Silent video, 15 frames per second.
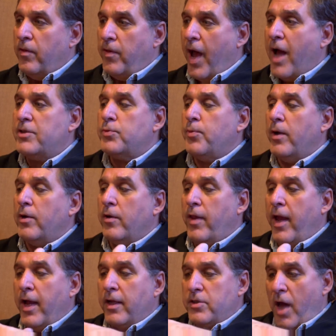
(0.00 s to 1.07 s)
that's what
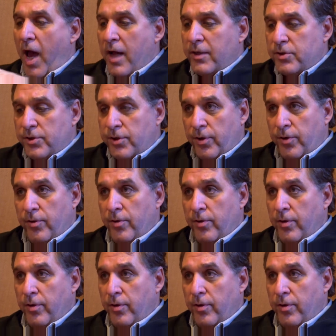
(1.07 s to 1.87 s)
they attach to